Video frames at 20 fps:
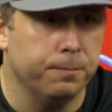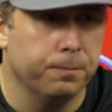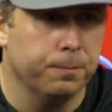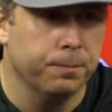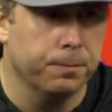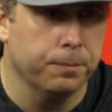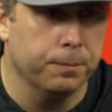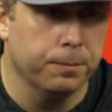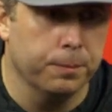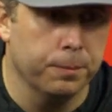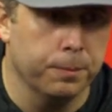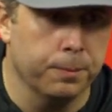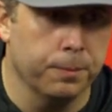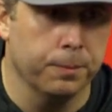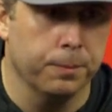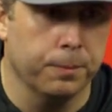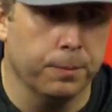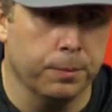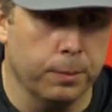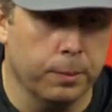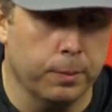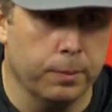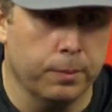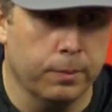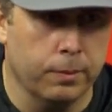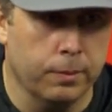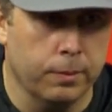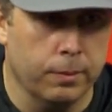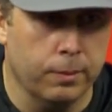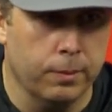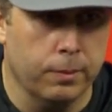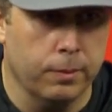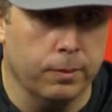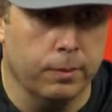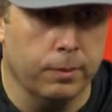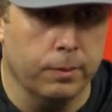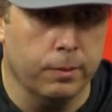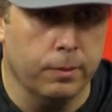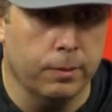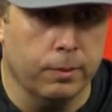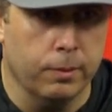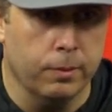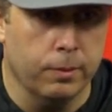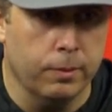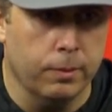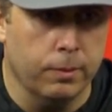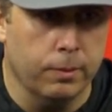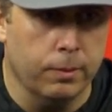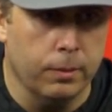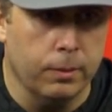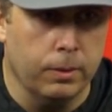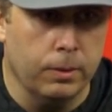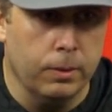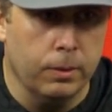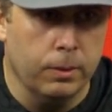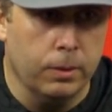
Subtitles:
(silence)